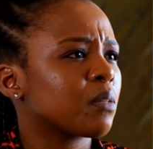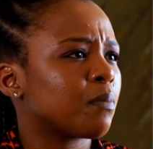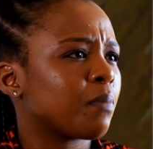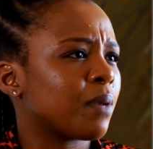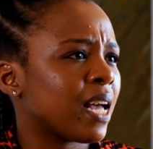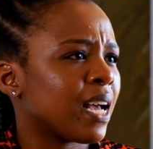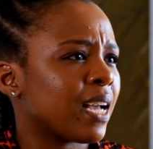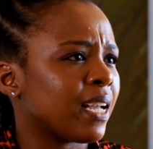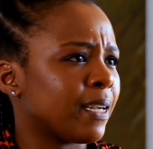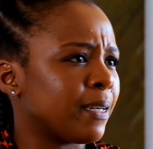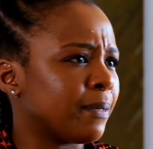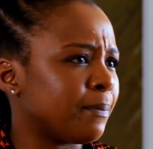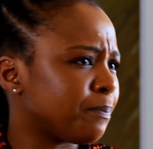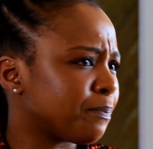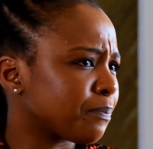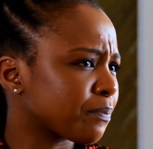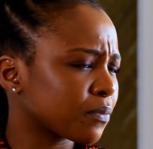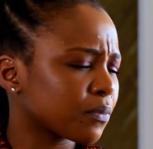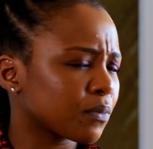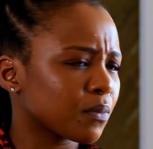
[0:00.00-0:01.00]
supplier
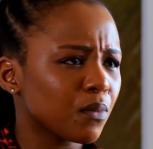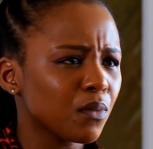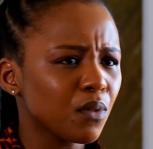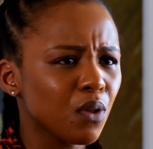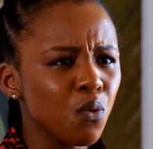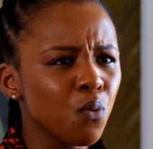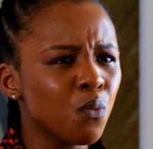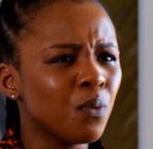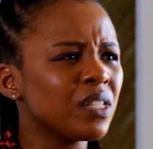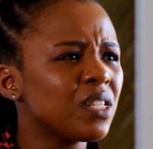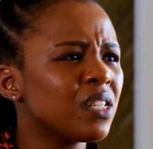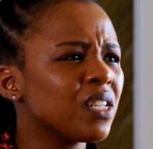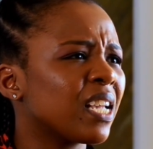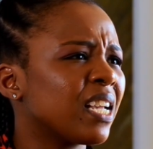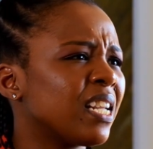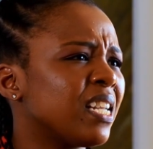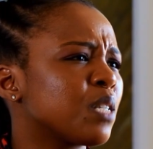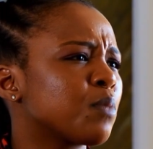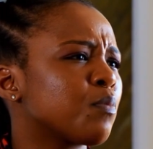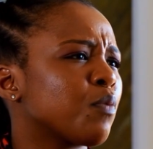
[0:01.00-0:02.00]
wants to
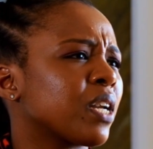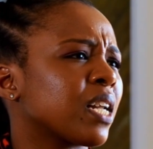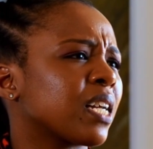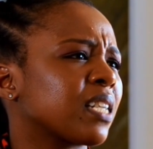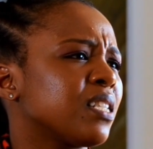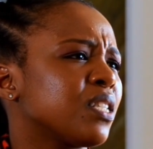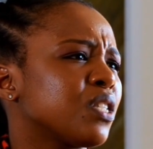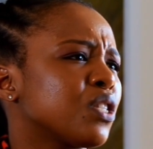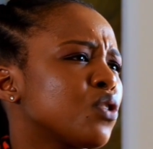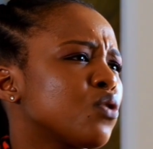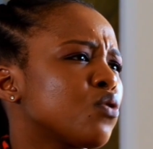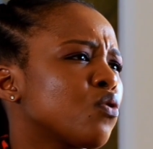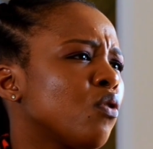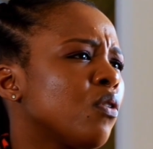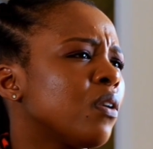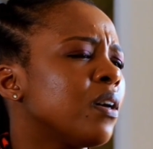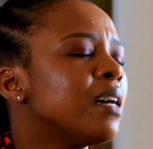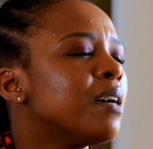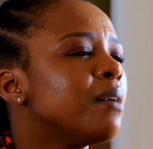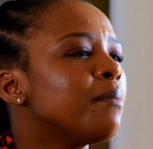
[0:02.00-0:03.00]
get his product in
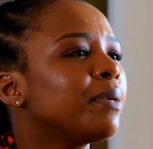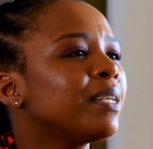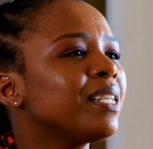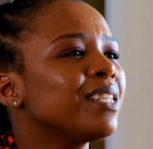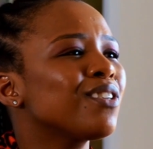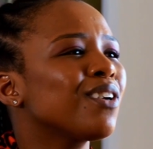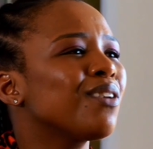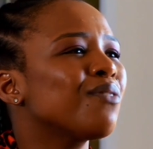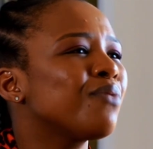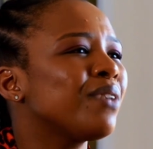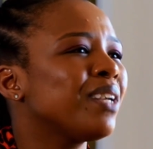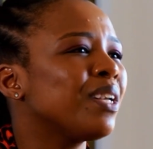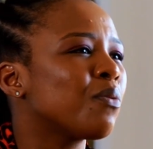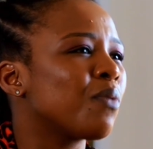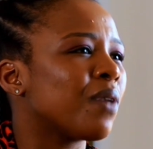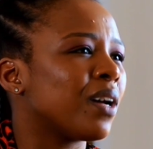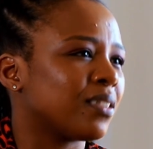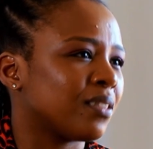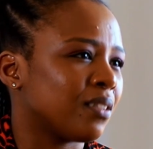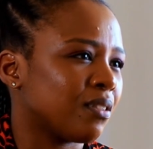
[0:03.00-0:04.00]
store, but he's not
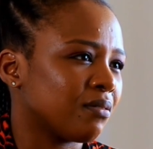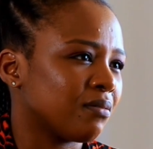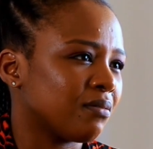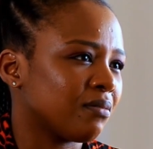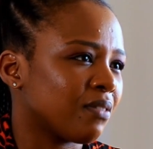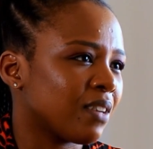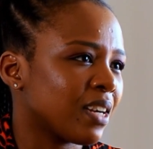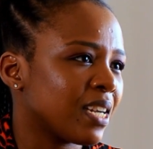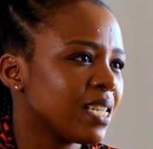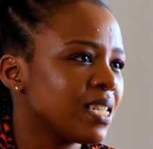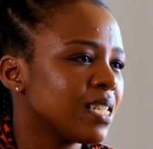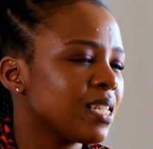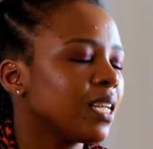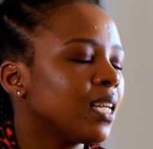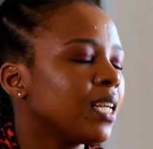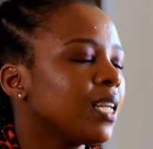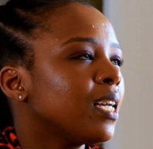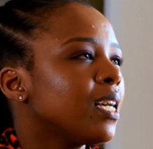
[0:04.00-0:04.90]
really well known, right?